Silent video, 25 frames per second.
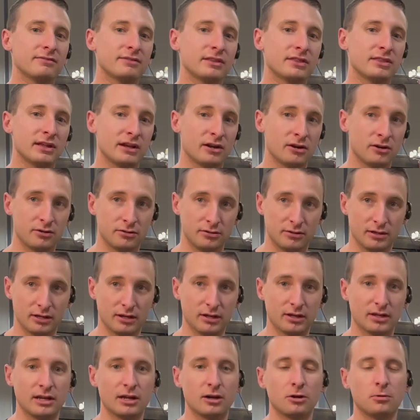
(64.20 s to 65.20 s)
in there that
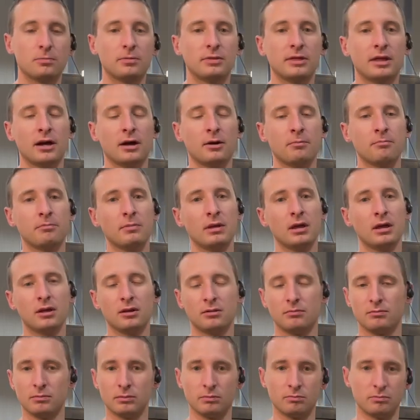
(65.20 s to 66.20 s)
could help them
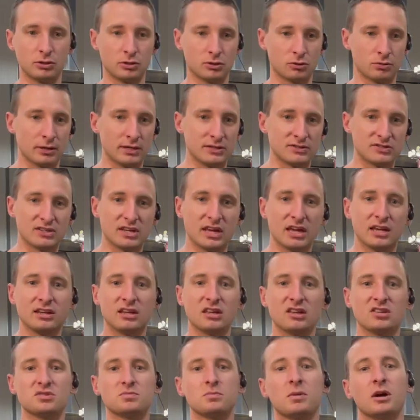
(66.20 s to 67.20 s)
between sanding
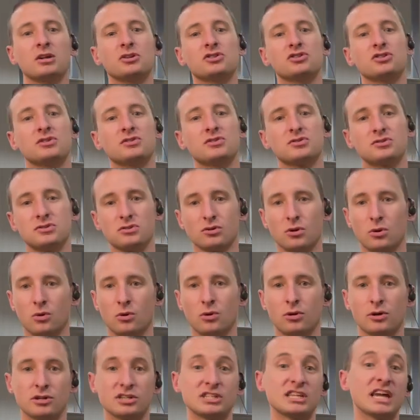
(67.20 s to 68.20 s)
sponges
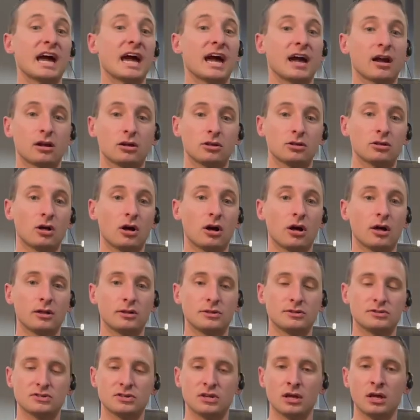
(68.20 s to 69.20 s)
or tack
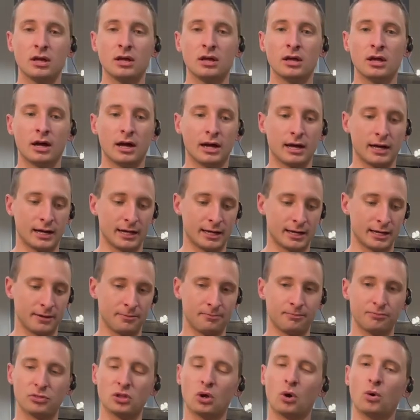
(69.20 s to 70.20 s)
cloths,
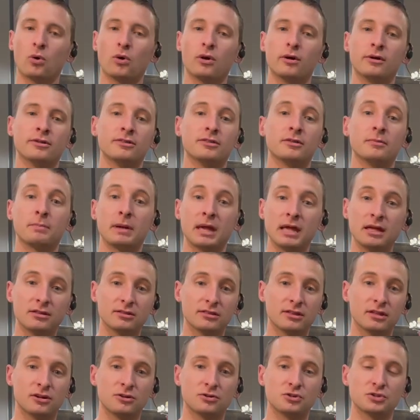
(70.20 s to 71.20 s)
or in the paint
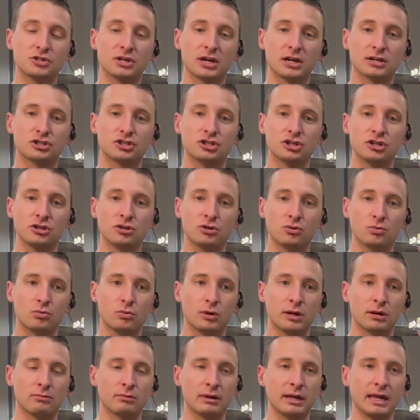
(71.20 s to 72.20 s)
thinner section
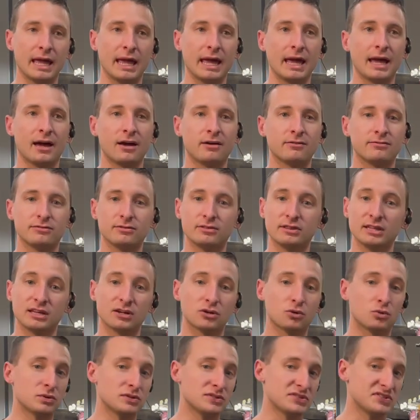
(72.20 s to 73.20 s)
where we have
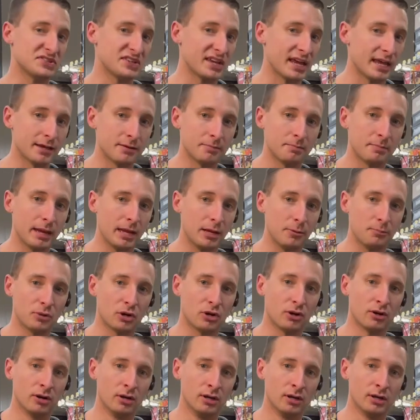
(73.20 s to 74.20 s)
liquid
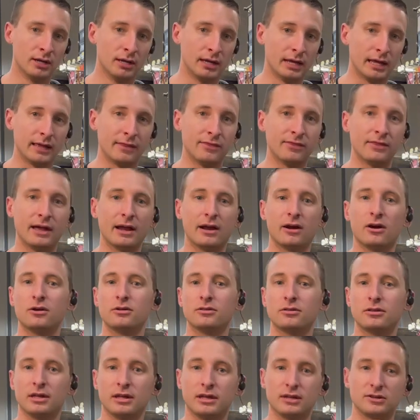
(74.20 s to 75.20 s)
sandpaper in there,
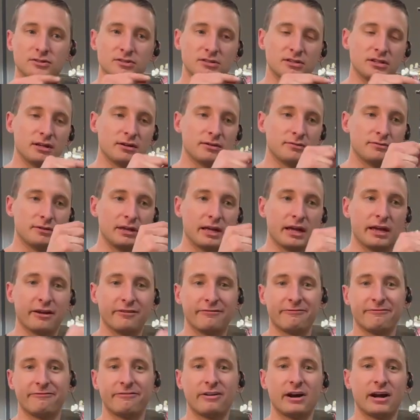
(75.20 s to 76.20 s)
that if you have
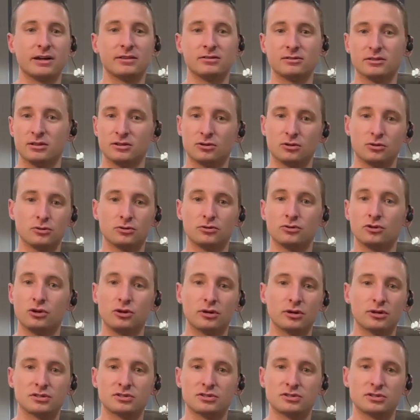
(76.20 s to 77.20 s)
fine little
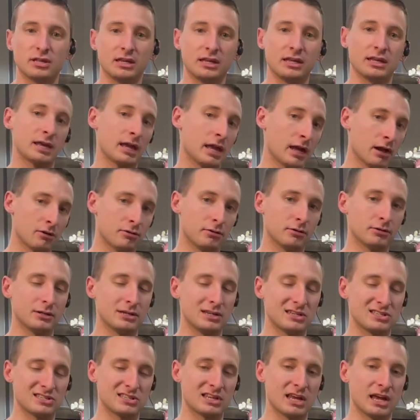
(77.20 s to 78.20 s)
nooks that you can't really
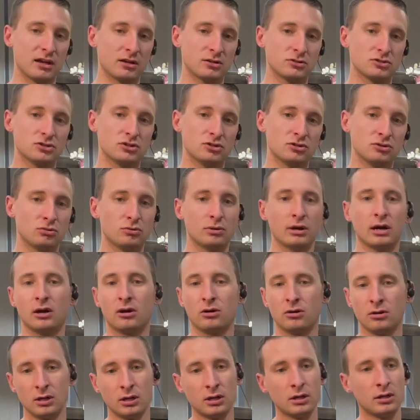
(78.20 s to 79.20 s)
sand too
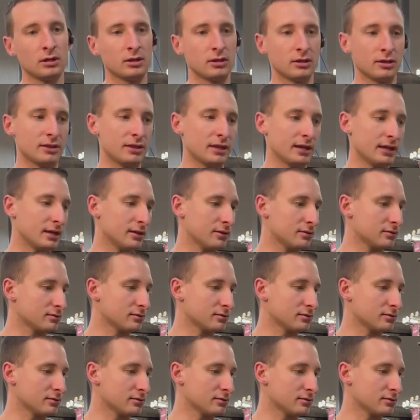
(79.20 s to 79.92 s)
well, that